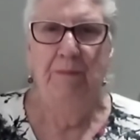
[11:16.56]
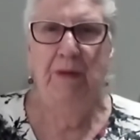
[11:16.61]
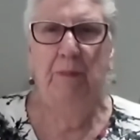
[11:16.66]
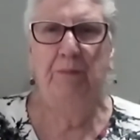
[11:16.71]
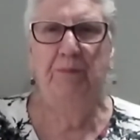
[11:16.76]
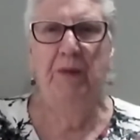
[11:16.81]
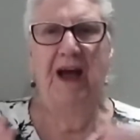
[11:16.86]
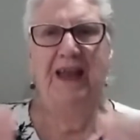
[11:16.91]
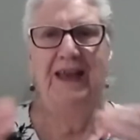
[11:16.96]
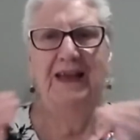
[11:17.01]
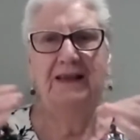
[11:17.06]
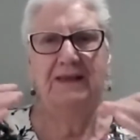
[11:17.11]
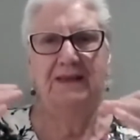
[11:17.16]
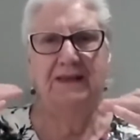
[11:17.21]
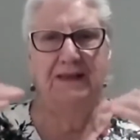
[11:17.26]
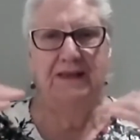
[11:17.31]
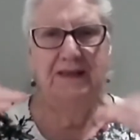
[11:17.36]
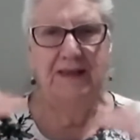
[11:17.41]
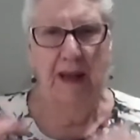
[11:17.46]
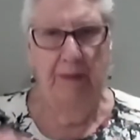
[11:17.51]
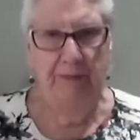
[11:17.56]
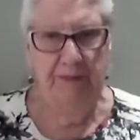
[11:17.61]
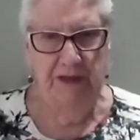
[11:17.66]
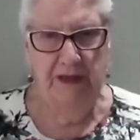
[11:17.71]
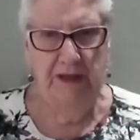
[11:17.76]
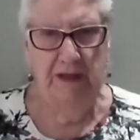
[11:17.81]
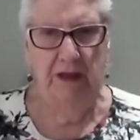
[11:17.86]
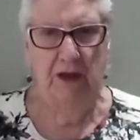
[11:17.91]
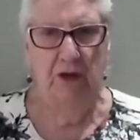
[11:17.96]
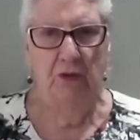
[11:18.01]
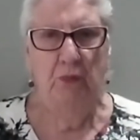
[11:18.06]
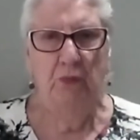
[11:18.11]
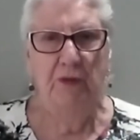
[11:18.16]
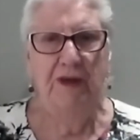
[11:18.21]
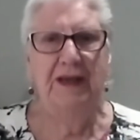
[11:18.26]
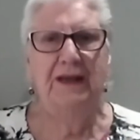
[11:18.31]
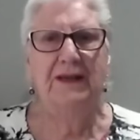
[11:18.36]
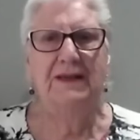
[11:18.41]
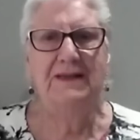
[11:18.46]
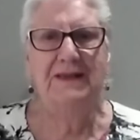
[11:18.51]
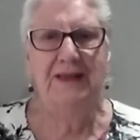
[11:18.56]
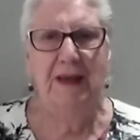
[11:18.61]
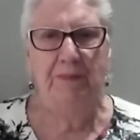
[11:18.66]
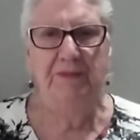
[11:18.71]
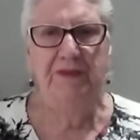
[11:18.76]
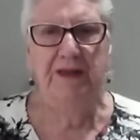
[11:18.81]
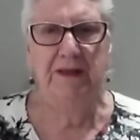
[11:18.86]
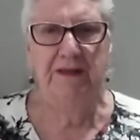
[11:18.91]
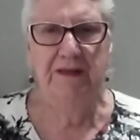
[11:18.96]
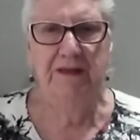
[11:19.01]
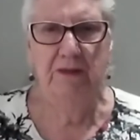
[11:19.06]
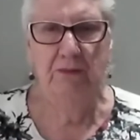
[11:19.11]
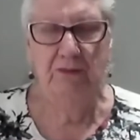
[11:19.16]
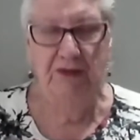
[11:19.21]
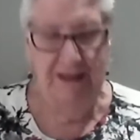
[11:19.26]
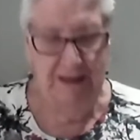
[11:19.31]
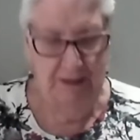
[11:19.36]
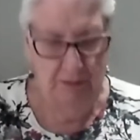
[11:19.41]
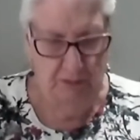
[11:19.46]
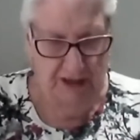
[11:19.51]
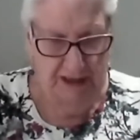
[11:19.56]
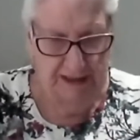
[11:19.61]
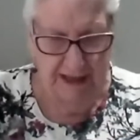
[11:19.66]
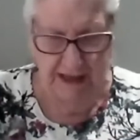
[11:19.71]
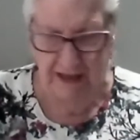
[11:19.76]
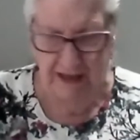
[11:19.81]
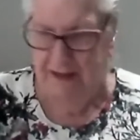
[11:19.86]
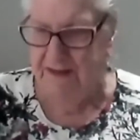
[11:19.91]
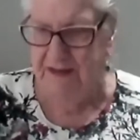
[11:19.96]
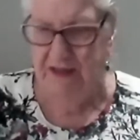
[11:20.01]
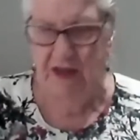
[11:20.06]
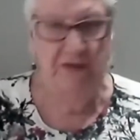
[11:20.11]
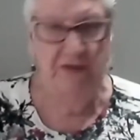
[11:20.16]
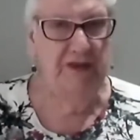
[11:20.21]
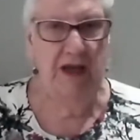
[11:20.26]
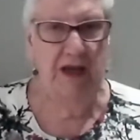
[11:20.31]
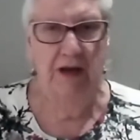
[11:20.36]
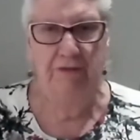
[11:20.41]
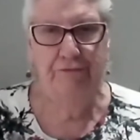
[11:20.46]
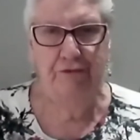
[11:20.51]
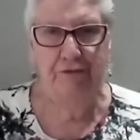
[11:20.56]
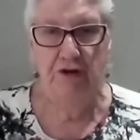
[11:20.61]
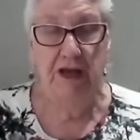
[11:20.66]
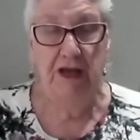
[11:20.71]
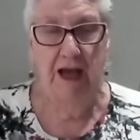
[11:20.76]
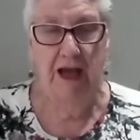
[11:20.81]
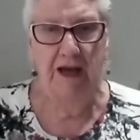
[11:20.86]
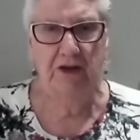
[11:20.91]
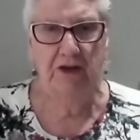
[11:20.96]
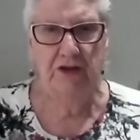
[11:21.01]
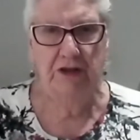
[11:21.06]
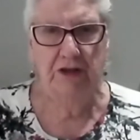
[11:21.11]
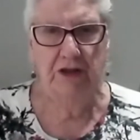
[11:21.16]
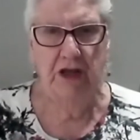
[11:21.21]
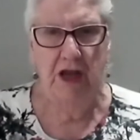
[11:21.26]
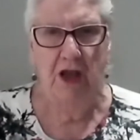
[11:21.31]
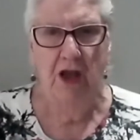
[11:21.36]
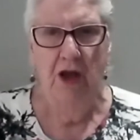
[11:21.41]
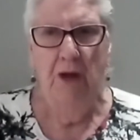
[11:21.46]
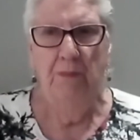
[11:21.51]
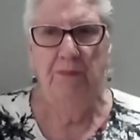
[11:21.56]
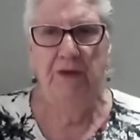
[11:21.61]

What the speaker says: But by accepting it, we let ourselves get free, actually,